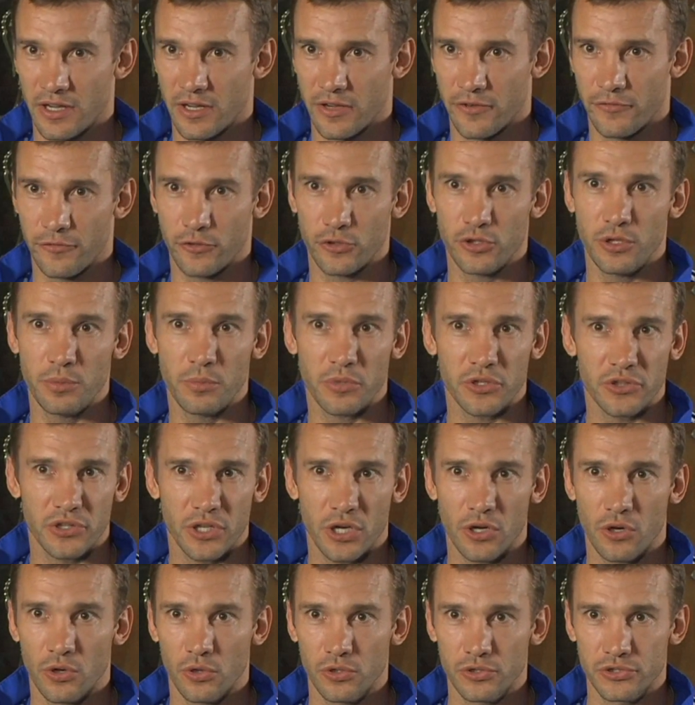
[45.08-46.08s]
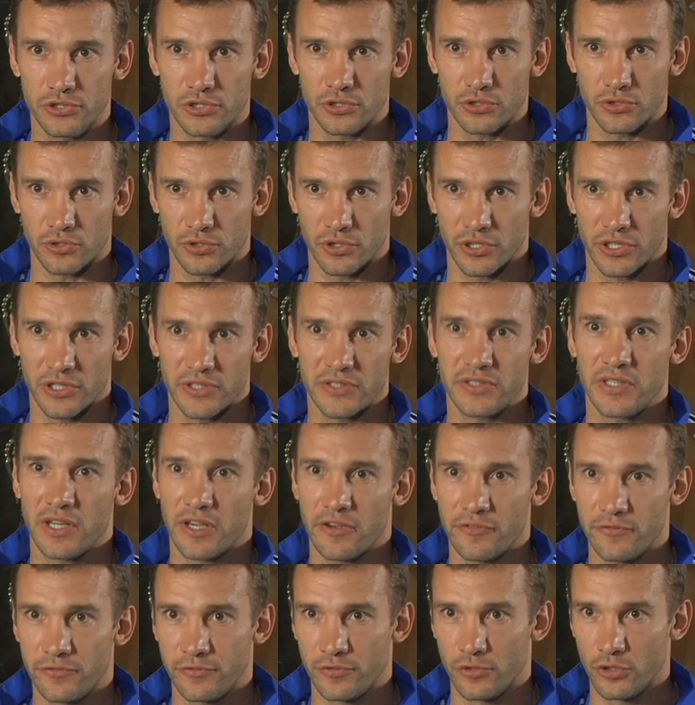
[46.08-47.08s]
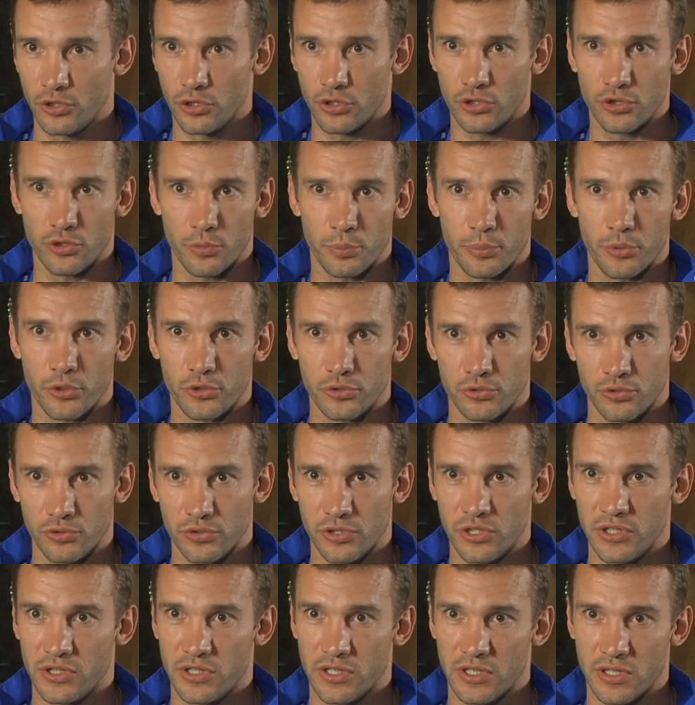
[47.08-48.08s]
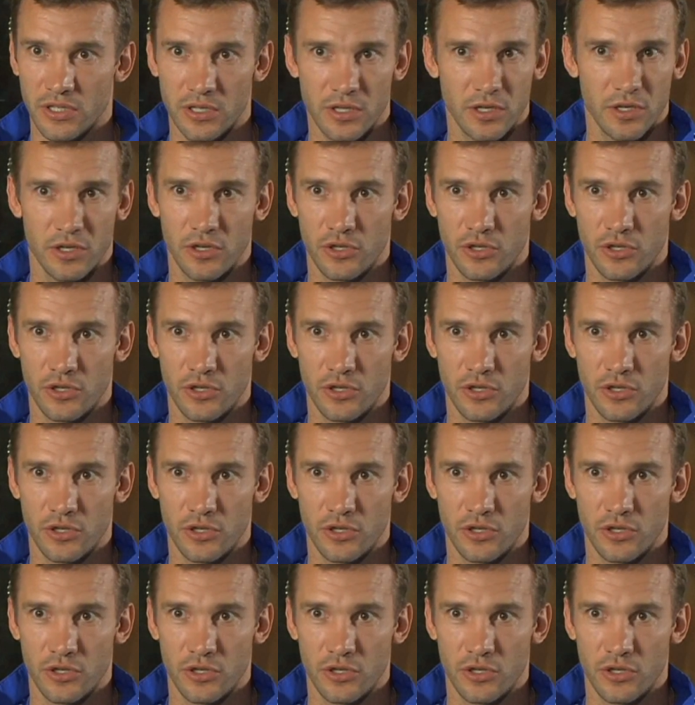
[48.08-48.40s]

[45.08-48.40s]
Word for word: for Di Matteo also is have good opportunity